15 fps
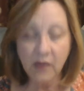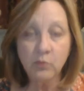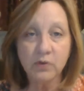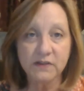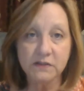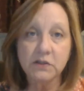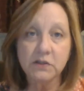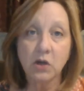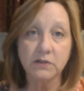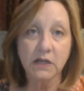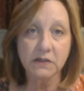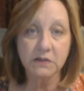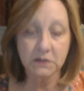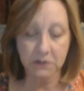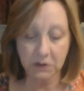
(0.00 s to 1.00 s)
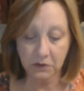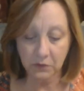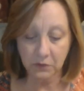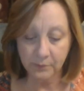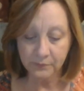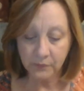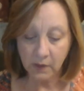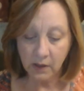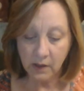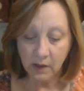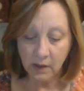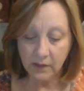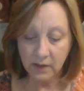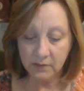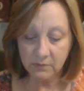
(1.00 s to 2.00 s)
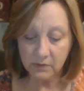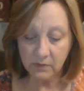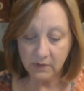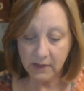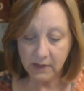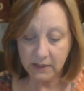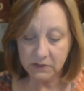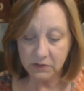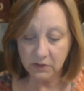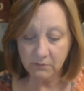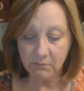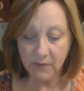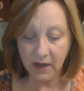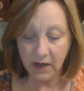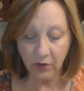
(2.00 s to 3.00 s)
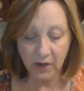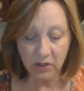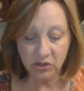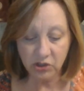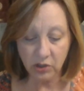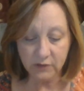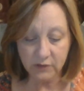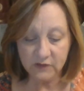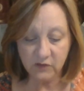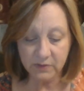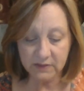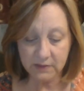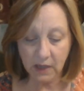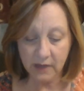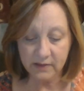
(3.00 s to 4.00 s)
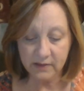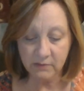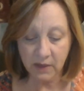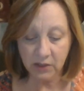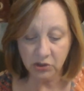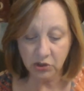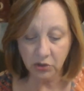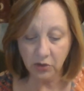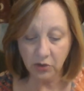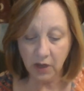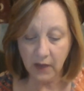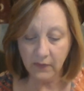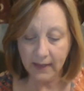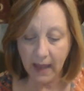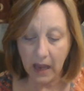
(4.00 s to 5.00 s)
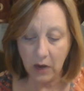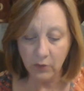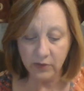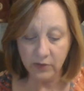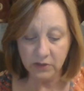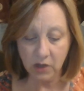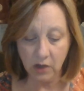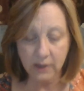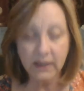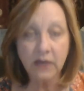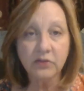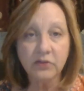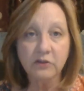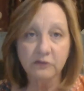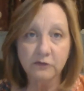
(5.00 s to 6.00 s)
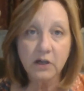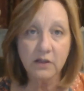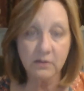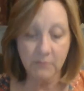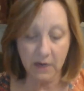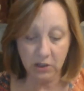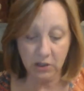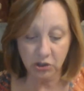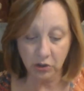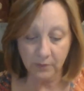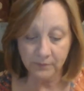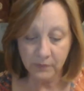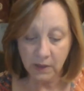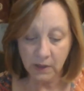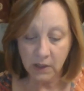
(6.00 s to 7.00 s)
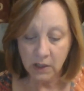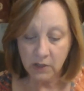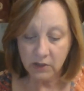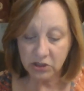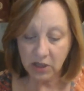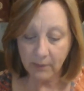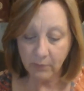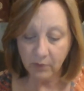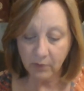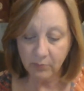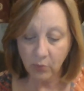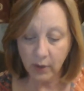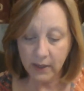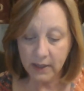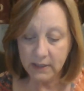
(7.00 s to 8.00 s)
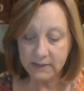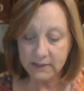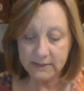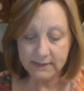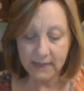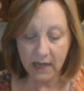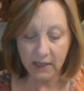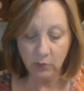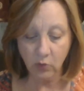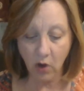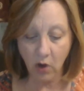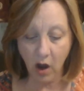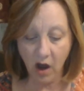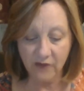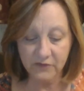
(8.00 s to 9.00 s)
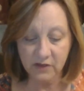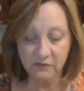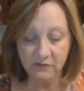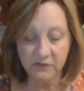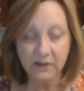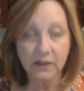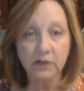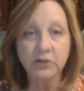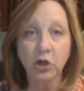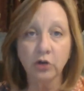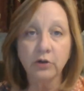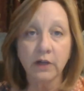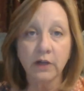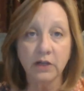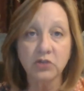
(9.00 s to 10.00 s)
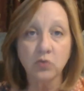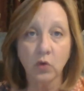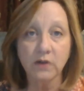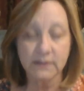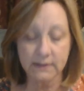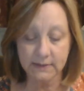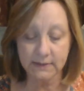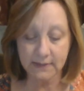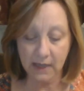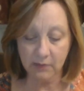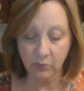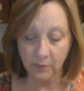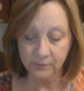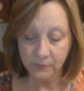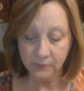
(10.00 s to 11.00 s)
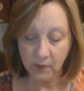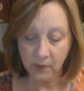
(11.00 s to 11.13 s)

them with snow dust, too. Then they stood Mary and Joseph beside the manger, and the cow and the donkey at the foot of the manger. The shepherd boy and his daddy were off in the field, hurrying towards the stable.